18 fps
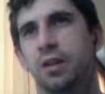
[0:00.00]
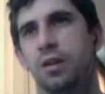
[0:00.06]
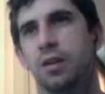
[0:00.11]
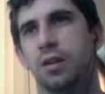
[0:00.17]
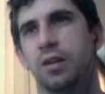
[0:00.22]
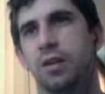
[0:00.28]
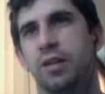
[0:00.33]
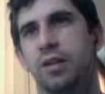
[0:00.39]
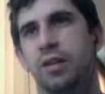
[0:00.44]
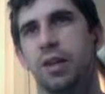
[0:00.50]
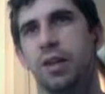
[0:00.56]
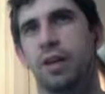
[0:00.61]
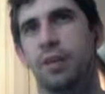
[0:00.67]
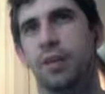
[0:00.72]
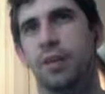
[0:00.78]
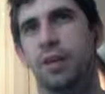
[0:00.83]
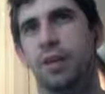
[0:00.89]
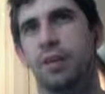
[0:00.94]
The top
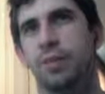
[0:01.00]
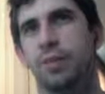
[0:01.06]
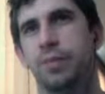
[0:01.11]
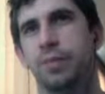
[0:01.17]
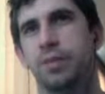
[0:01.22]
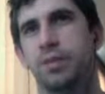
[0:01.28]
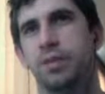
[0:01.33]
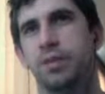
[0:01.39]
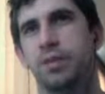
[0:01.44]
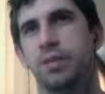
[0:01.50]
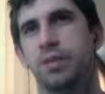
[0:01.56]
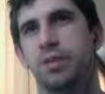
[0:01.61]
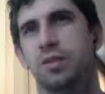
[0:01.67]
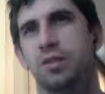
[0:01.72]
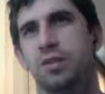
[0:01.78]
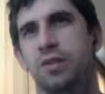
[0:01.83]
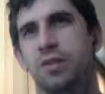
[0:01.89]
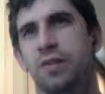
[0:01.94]
8 bits
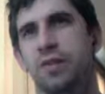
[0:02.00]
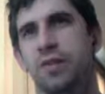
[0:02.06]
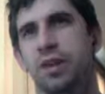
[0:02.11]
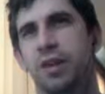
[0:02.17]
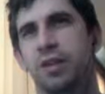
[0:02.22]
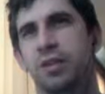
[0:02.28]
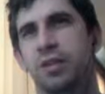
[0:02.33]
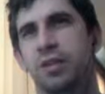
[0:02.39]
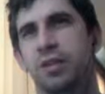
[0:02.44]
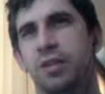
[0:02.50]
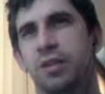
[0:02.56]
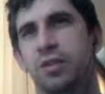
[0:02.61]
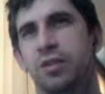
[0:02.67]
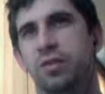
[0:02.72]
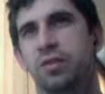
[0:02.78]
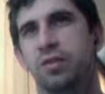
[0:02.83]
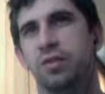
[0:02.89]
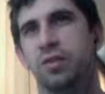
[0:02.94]
divide the circle.